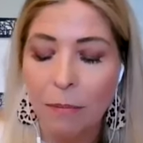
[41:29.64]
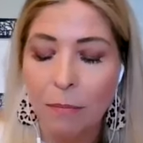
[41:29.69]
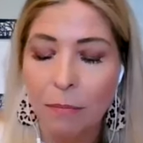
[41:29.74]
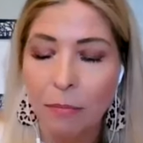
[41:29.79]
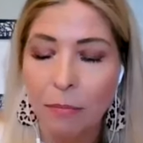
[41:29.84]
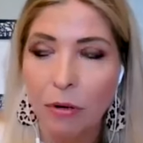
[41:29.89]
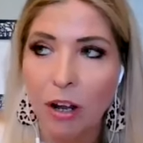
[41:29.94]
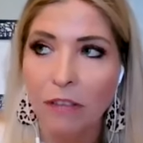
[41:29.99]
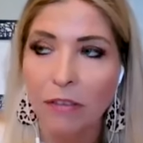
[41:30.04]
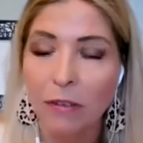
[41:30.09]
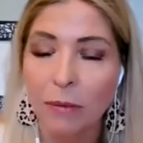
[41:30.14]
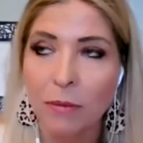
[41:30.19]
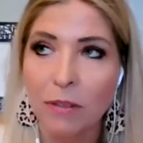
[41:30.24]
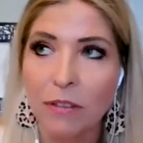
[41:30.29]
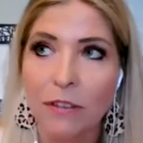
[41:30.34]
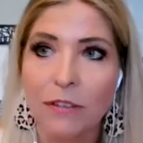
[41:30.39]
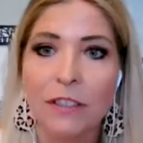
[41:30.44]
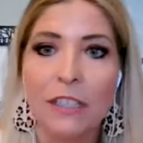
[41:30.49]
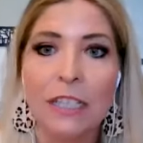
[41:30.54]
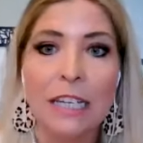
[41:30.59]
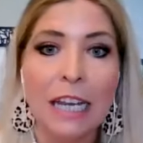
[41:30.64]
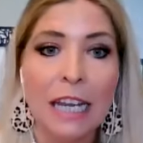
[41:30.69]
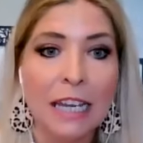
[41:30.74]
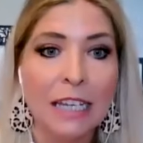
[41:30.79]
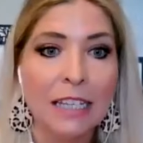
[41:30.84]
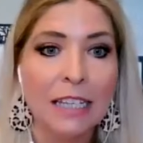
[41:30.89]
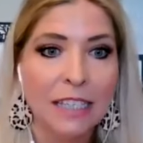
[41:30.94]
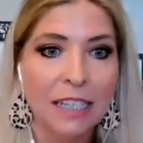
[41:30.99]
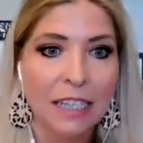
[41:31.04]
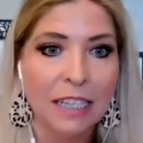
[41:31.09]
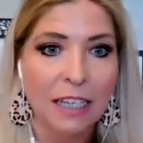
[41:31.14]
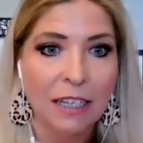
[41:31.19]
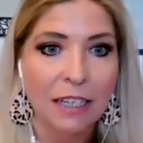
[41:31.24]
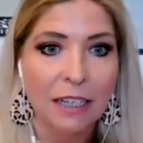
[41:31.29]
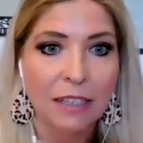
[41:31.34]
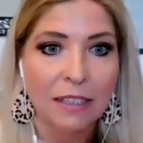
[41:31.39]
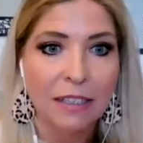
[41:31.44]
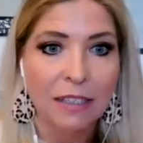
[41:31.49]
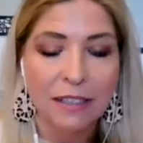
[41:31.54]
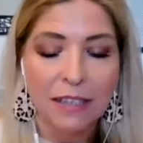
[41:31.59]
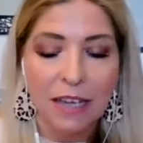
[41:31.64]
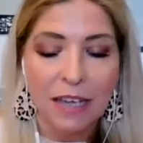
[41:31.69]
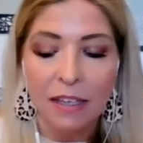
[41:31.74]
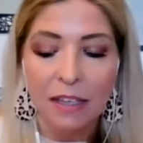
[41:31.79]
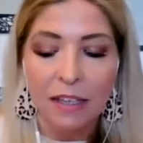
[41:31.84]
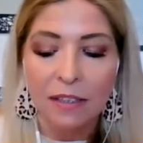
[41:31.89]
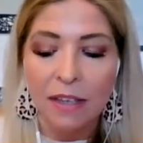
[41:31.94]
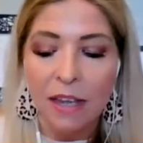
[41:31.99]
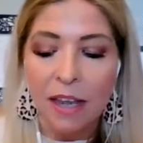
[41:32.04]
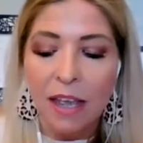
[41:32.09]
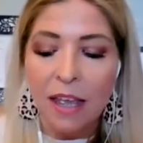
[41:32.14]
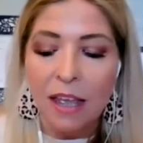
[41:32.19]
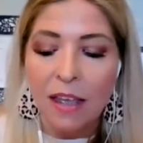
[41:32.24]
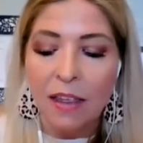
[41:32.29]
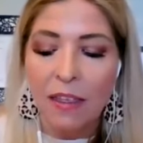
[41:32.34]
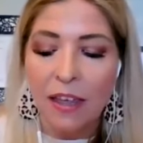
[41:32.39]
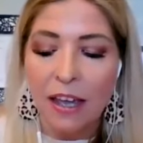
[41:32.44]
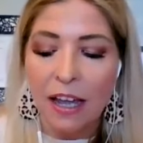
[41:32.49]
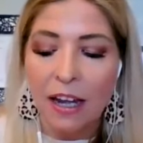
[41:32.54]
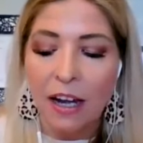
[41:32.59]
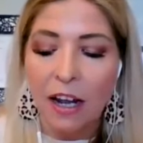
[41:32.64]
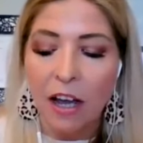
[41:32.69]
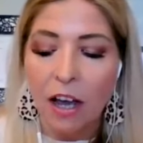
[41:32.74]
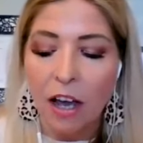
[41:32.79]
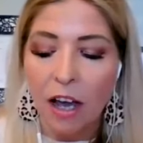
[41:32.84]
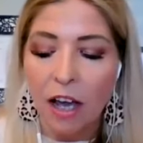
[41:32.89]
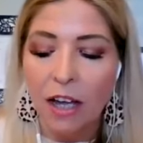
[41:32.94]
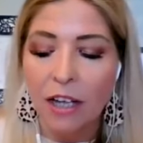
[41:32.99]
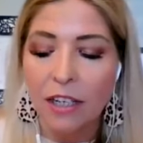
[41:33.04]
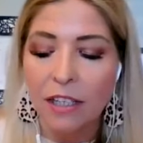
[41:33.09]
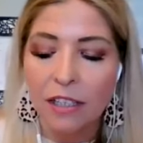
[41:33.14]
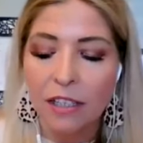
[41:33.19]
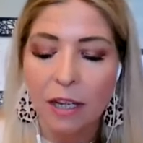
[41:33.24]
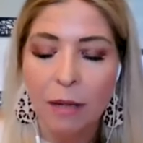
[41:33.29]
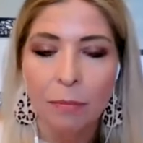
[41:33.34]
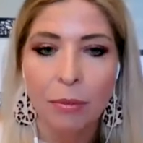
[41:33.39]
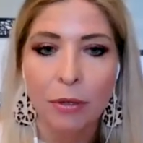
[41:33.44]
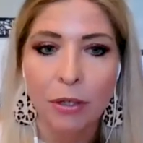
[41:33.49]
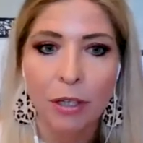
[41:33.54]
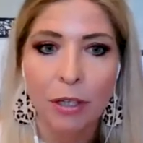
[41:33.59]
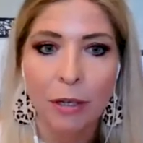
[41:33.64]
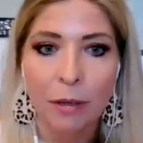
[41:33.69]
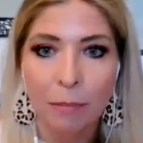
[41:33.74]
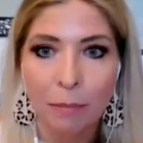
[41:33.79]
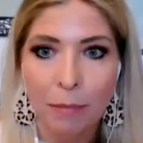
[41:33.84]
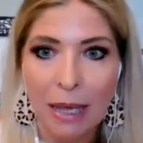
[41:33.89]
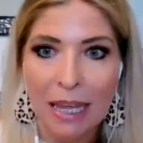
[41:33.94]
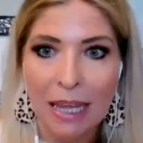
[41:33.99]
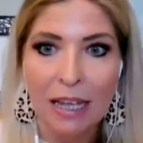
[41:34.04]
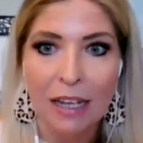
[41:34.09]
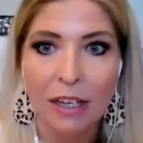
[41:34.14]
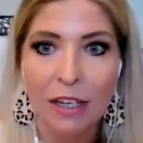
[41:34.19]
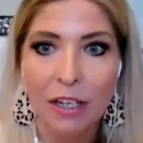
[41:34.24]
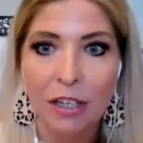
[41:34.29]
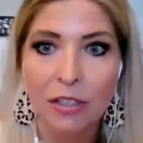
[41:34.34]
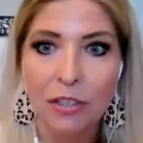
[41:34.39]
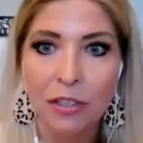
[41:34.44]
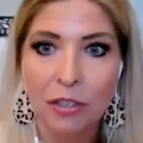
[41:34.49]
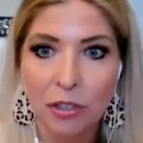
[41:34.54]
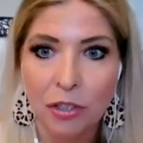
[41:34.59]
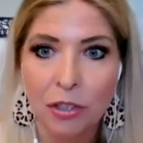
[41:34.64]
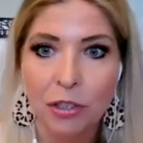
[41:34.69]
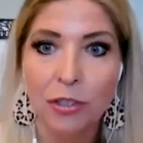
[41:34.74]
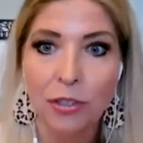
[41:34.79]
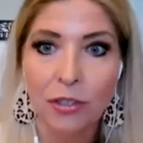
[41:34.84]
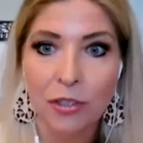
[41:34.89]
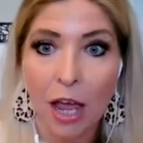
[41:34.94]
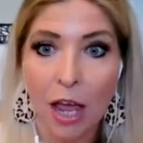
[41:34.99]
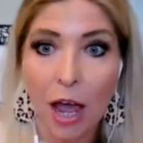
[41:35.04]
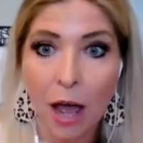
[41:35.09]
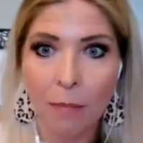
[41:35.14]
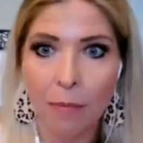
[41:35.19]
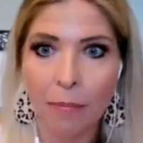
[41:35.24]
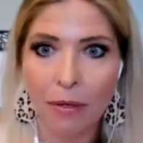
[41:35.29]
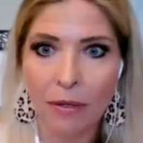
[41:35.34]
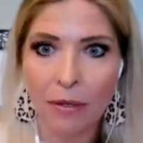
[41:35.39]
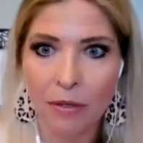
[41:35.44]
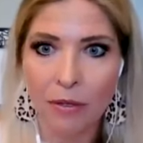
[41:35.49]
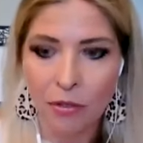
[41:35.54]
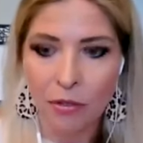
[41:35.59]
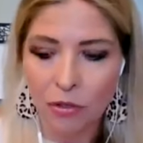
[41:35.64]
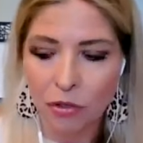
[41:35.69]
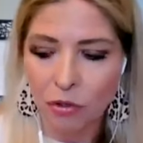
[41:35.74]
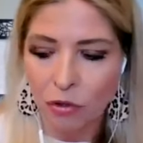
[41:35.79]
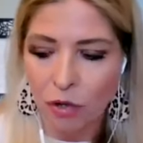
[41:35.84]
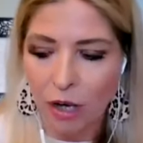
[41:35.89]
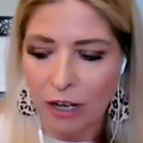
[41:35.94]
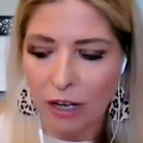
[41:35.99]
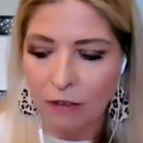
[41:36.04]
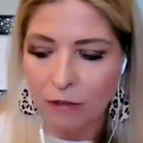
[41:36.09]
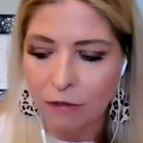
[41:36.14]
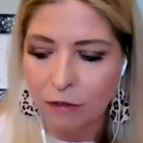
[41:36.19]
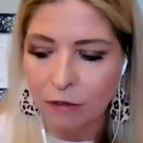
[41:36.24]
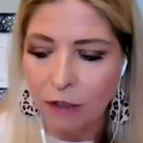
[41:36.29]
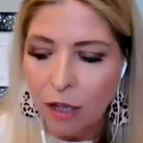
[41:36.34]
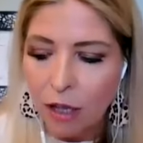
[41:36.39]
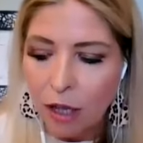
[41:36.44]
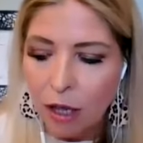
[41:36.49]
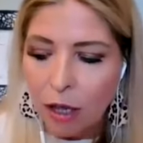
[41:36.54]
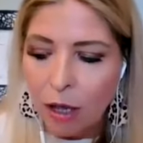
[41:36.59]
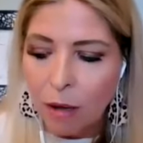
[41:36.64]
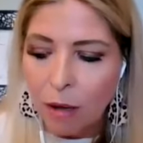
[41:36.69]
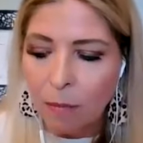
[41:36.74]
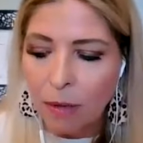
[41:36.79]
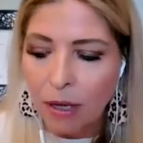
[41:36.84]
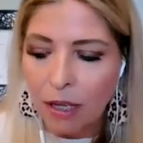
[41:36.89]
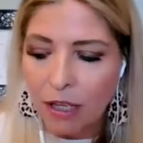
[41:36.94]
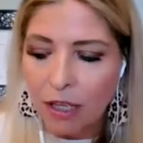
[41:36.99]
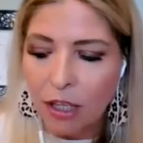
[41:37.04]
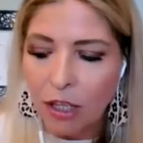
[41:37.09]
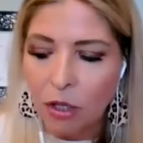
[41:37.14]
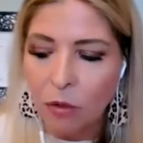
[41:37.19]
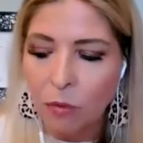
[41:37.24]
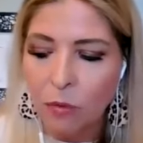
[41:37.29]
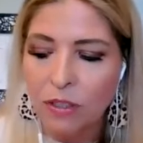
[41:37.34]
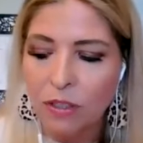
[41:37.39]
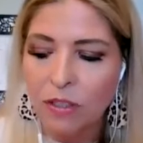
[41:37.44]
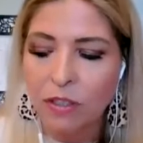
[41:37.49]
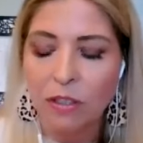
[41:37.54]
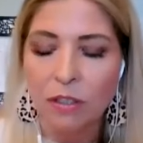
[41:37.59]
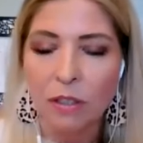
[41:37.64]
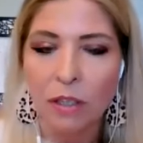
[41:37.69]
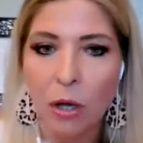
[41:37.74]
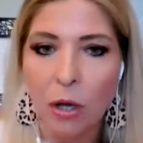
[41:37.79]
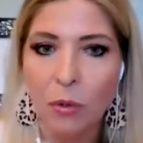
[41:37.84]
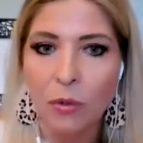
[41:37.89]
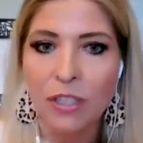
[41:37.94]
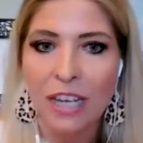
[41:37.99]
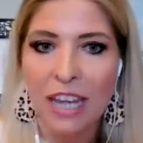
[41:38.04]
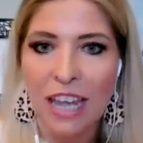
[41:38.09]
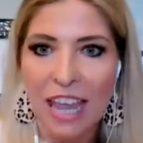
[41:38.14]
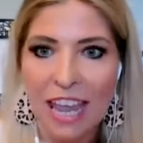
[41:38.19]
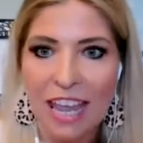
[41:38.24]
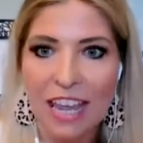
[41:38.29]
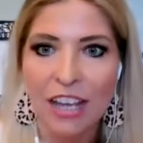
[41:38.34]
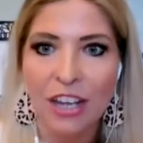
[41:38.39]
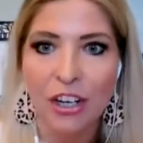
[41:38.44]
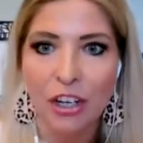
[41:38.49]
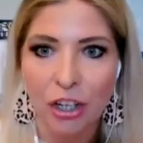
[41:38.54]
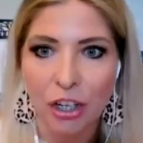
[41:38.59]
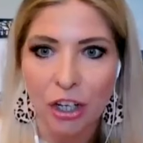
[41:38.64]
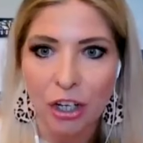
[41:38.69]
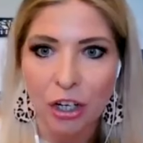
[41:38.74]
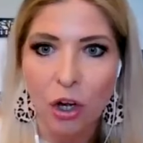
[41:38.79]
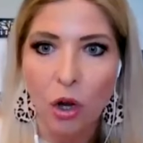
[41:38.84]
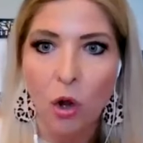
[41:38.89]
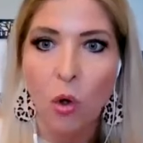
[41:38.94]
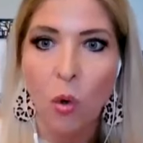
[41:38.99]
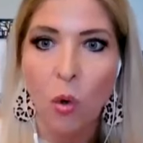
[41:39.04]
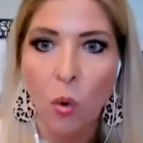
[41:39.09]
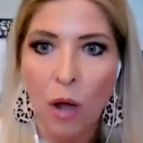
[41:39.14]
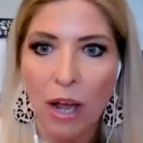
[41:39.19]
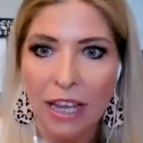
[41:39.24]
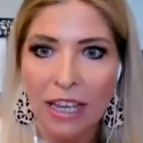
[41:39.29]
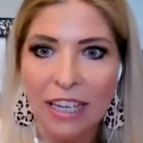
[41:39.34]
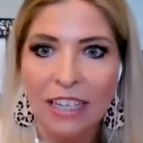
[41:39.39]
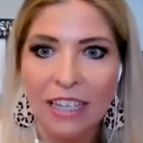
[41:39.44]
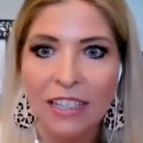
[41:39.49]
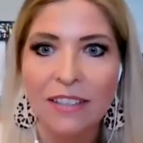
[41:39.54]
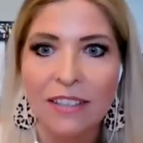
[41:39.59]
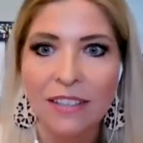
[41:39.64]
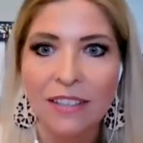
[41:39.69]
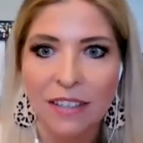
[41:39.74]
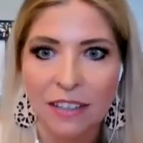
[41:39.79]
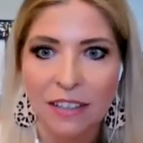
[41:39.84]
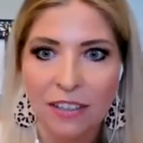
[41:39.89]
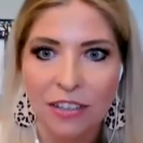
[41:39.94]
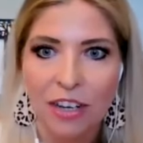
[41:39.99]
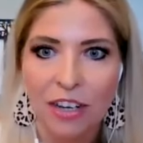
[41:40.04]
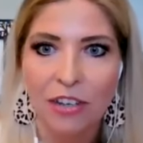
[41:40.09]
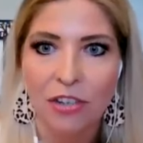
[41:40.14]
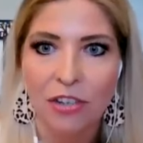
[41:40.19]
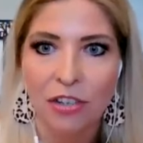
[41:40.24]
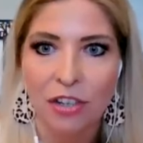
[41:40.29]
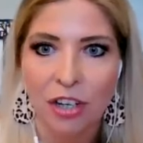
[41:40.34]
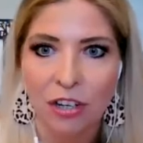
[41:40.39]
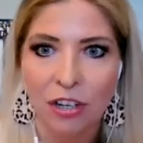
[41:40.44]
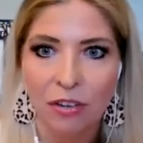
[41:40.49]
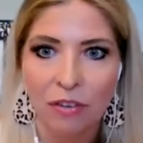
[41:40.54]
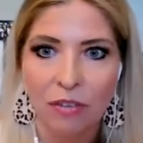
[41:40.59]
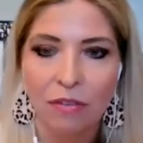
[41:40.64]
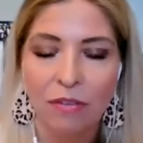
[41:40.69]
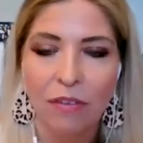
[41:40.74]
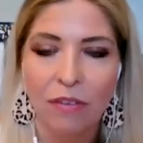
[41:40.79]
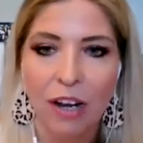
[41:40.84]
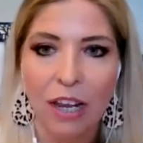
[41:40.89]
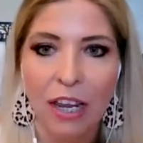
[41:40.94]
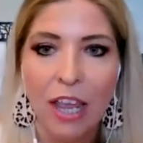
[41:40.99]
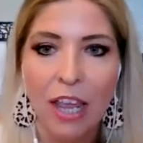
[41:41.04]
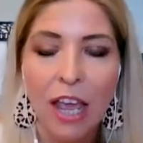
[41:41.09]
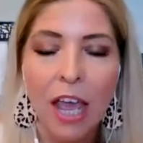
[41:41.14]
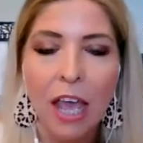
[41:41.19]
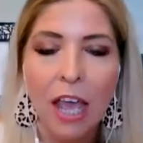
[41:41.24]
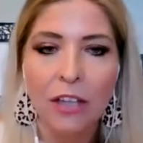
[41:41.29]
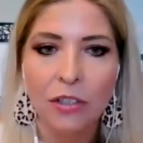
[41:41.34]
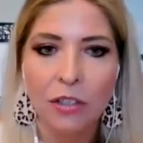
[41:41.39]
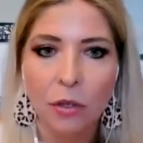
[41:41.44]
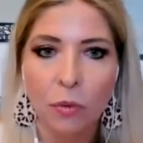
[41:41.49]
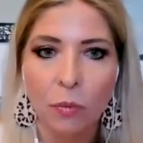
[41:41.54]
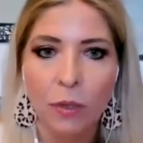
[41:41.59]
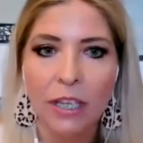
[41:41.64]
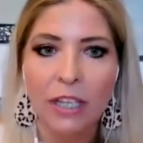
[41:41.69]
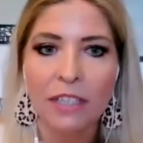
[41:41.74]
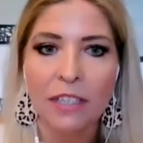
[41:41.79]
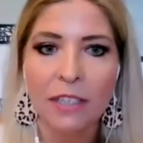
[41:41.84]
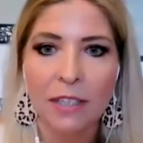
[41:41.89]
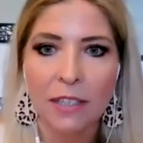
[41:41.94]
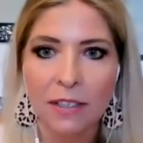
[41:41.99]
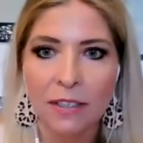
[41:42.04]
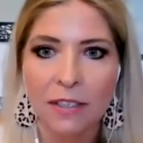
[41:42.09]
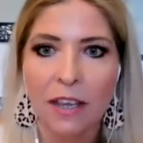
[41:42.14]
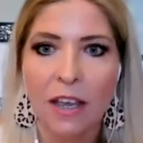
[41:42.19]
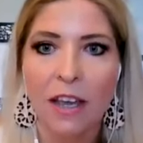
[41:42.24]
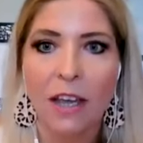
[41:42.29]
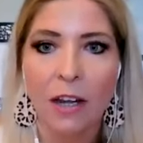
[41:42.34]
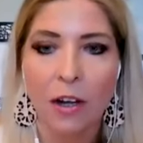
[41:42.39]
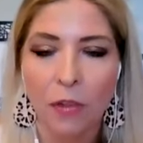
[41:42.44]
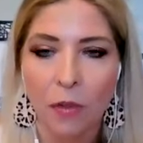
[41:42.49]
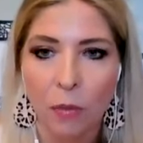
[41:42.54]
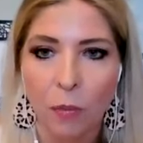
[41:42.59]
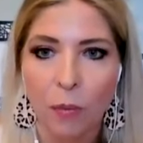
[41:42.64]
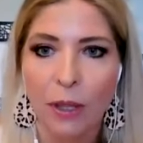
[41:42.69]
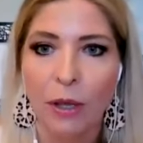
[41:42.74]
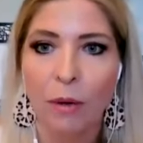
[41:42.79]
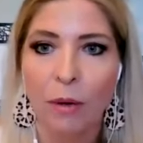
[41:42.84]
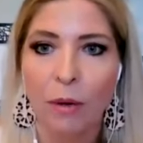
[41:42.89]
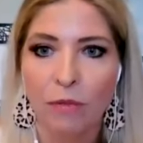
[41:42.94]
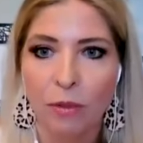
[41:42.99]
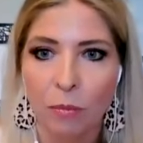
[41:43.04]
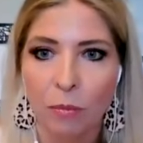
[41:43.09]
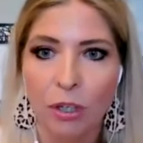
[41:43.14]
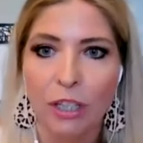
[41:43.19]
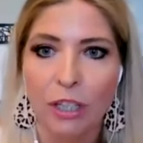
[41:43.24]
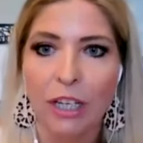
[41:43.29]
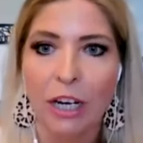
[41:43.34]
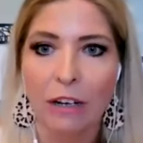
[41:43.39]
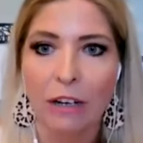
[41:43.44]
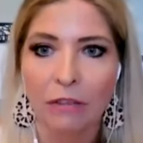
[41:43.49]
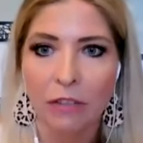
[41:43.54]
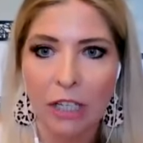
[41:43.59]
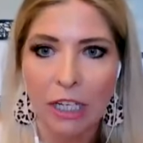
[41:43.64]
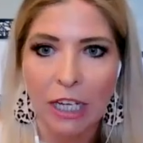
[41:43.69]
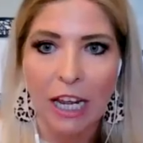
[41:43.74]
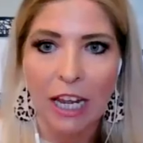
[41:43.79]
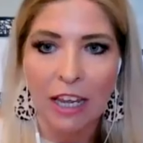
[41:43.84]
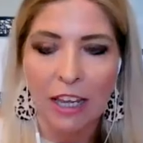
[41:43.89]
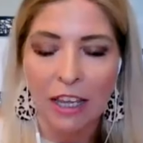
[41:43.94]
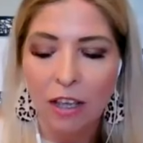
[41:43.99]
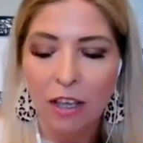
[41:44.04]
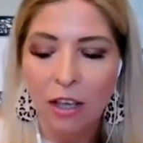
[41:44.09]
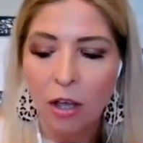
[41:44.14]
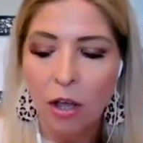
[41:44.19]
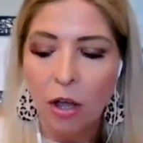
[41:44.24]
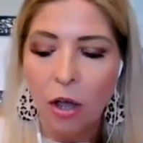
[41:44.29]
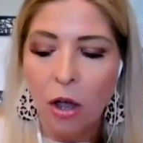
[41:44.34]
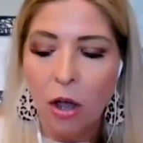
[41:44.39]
Um, Proverbs fifteen eighteen says that a hot-tempered man stirs up strife, but he yeah. who is slow to anger quiets contention. Right. And so we get to decide on the way home from work every day.